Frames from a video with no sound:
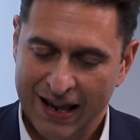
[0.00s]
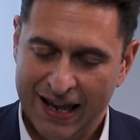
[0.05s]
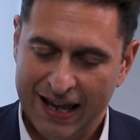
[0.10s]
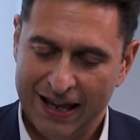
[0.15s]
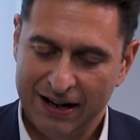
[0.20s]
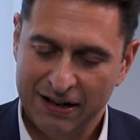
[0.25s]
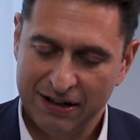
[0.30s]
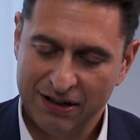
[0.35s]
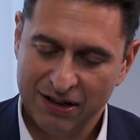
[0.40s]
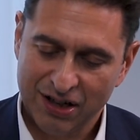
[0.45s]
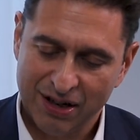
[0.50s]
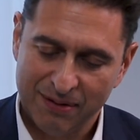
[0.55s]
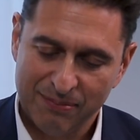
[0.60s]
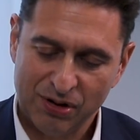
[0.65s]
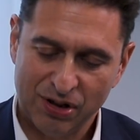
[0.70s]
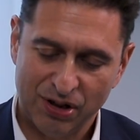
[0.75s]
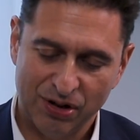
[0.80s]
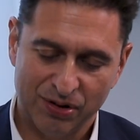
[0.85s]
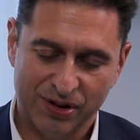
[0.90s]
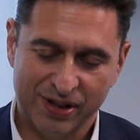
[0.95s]
And in
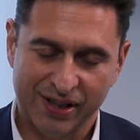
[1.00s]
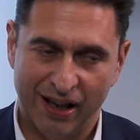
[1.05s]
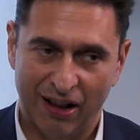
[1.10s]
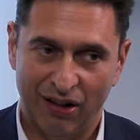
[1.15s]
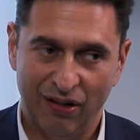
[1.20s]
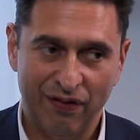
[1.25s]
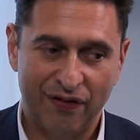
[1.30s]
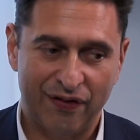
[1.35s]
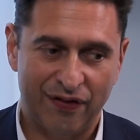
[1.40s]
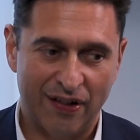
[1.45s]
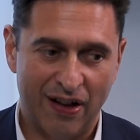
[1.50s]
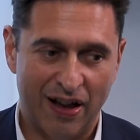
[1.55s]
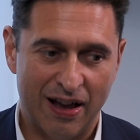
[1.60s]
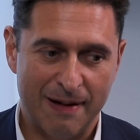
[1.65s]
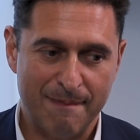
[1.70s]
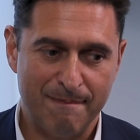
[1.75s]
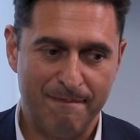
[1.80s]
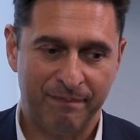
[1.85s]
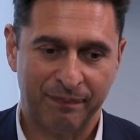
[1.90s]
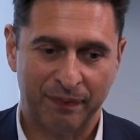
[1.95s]
terms of yourself,
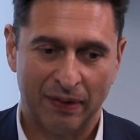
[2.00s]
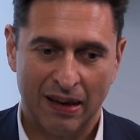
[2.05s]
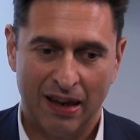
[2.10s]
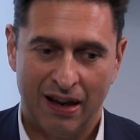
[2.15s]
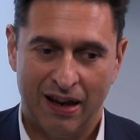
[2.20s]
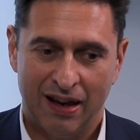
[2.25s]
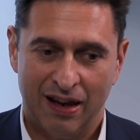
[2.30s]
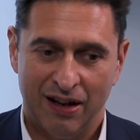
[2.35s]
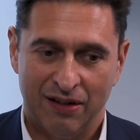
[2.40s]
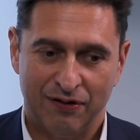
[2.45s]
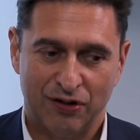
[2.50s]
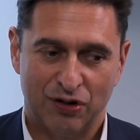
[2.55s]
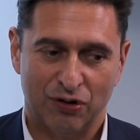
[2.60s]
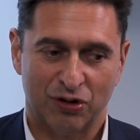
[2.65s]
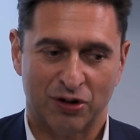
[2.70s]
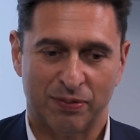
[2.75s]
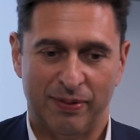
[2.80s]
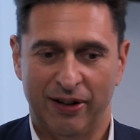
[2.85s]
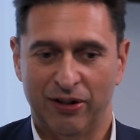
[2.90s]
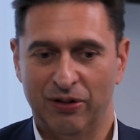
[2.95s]

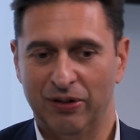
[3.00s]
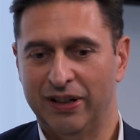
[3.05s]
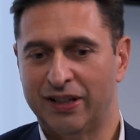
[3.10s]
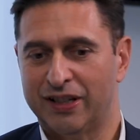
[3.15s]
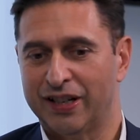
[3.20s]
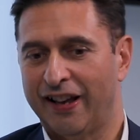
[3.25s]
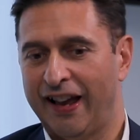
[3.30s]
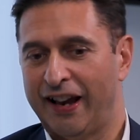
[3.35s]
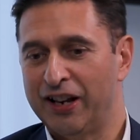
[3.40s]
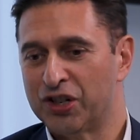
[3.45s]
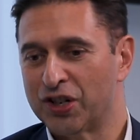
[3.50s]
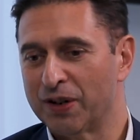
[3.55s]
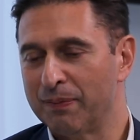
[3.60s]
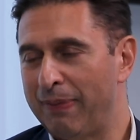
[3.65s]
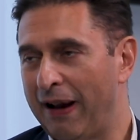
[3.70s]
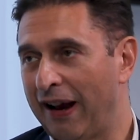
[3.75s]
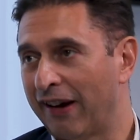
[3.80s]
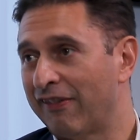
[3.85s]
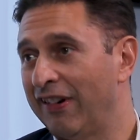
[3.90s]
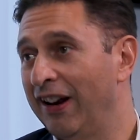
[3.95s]
talks about your litigation
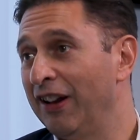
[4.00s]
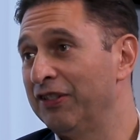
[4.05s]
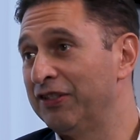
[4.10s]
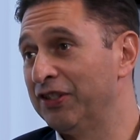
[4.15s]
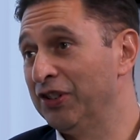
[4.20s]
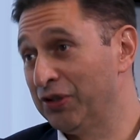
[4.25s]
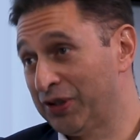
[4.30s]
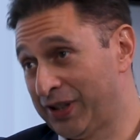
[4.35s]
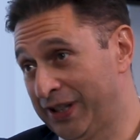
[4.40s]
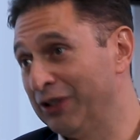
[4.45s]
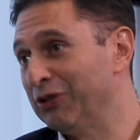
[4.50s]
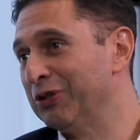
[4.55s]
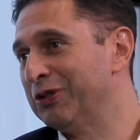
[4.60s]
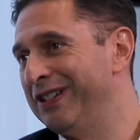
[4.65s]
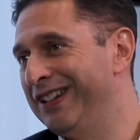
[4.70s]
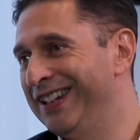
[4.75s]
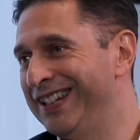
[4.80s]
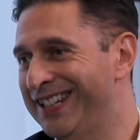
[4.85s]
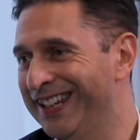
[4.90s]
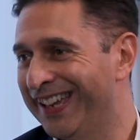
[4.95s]
background, and you're still
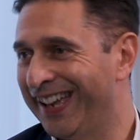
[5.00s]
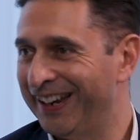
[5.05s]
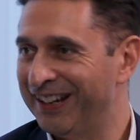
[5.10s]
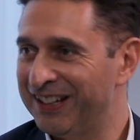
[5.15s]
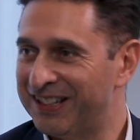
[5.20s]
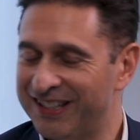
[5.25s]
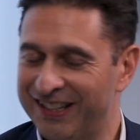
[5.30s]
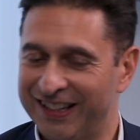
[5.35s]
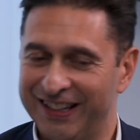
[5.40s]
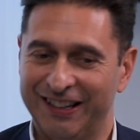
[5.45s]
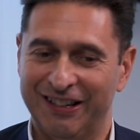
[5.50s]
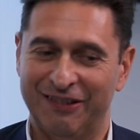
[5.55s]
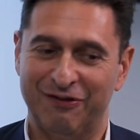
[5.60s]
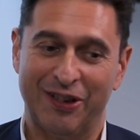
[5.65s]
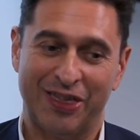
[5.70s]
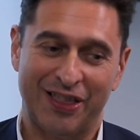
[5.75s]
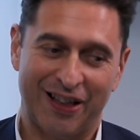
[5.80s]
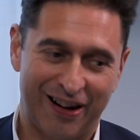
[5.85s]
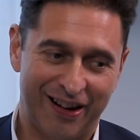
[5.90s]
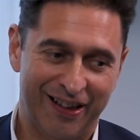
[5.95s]
litigating
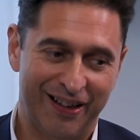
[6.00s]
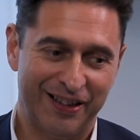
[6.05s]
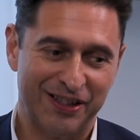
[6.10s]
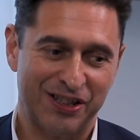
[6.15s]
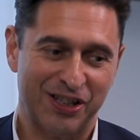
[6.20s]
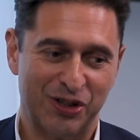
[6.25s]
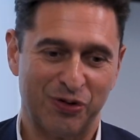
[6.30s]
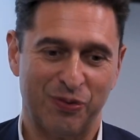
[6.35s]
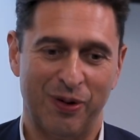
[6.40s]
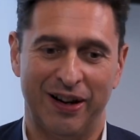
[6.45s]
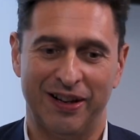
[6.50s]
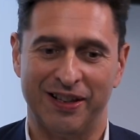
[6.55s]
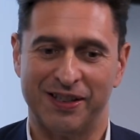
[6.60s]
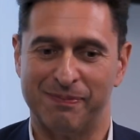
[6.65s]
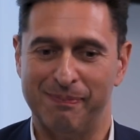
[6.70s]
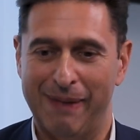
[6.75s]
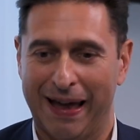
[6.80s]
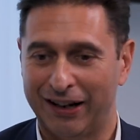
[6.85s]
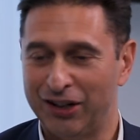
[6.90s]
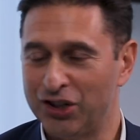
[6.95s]
with clients as well
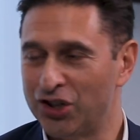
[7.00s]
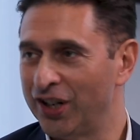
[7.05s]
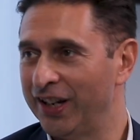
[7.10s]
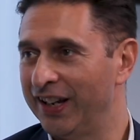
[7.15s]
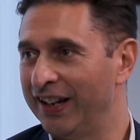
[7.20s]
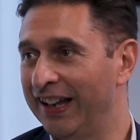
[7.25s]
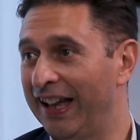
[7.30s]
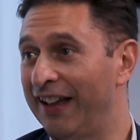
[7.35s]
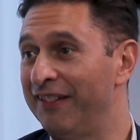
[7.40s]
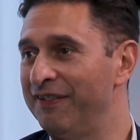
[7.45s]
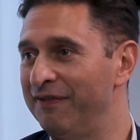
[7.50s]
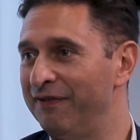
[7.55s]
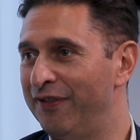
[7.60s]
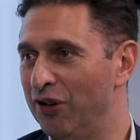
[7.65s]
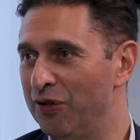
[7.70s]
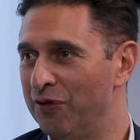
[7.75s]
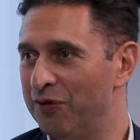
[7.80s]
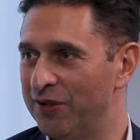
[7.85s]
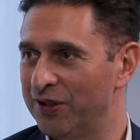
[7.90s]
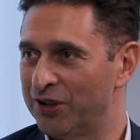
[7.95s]
as managing and
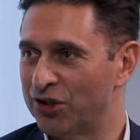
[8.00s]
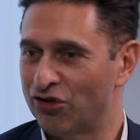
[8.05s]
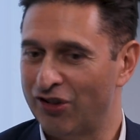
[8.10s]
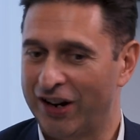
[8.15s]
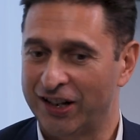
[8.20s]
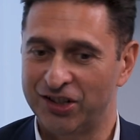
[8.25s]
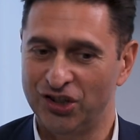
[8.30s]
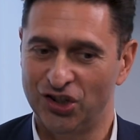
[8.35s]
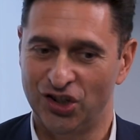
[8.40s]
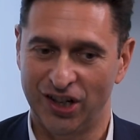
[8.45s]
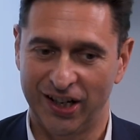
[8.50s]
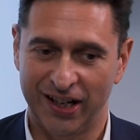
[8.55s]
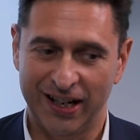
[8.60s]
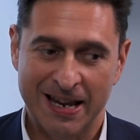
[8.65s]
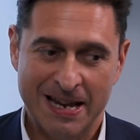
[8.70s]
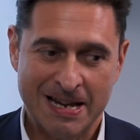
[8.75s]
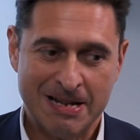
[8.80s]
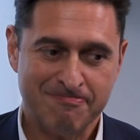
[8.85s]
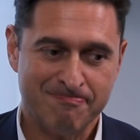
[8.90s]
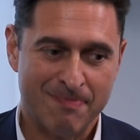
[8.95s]
involved with
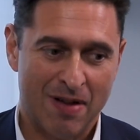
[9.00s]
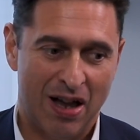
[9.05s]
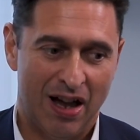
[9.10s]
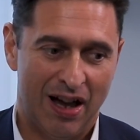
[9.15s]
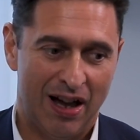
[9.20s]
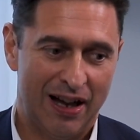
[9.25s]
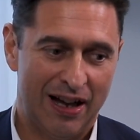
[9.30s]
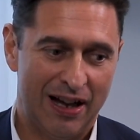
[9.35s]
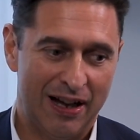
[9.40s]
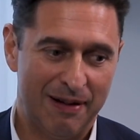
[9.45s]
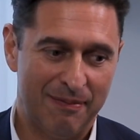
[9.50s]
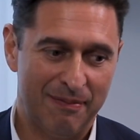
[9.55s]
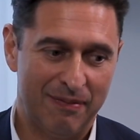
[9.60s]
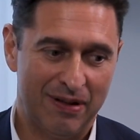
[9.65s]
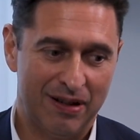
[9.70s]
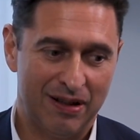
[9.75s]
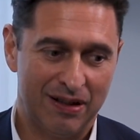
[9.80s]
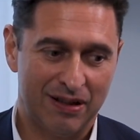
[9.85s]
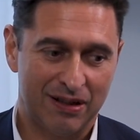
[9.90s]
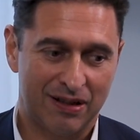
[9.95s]
strategy.
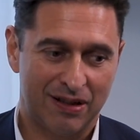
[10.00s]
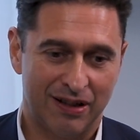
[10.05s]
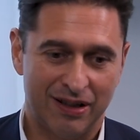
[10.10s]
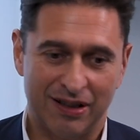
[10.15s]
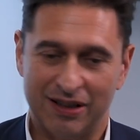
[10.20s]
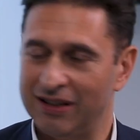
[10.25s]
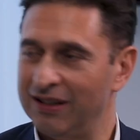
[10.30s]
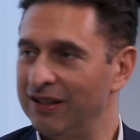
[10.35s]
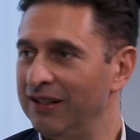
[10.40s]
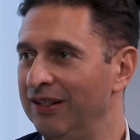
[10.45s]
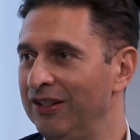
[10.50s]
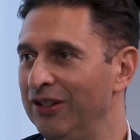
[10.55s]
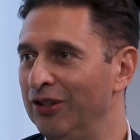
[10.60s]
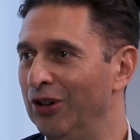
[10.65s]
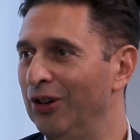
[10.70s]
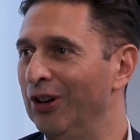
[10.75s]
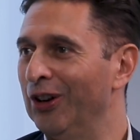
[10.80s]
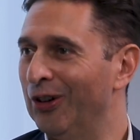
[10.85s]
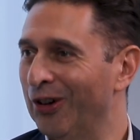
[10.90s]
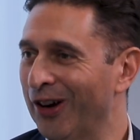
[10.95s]
So you've
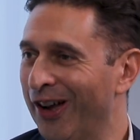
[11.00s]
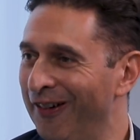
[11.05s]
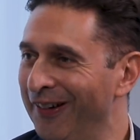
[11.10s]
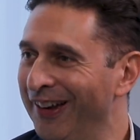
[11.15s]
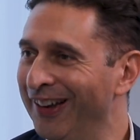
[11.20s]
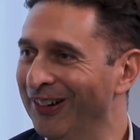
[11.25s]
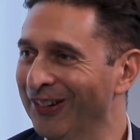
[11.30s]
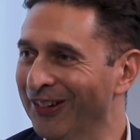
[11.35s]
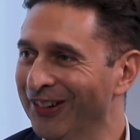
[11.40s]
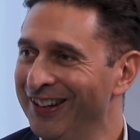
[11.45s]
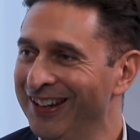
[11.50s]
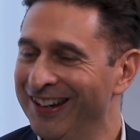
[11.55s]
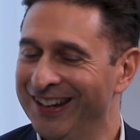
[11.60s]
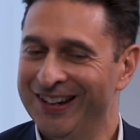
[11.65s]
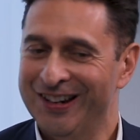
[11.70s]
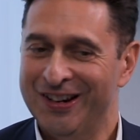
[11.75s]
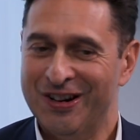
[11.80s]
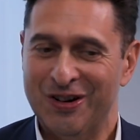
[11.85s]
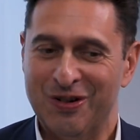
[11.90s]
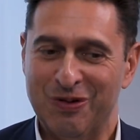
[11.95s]
got a lot going on.
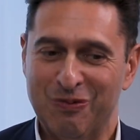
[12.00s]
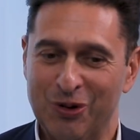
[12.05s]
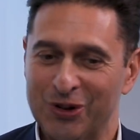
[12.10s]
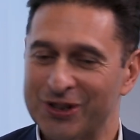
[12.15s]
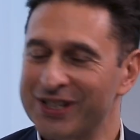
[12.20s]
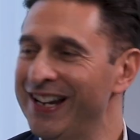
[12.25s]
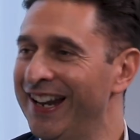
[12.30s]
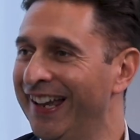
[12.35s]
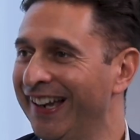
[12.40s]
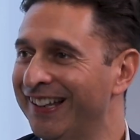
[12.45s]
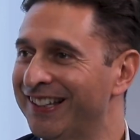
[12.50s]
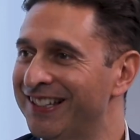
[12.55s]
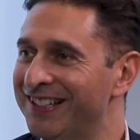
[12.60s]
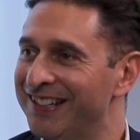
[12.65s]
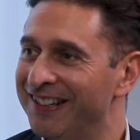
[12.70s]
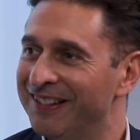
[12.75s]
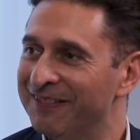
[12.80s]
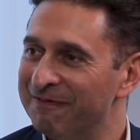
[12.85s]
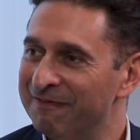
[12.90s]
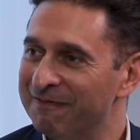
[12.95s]
What's next?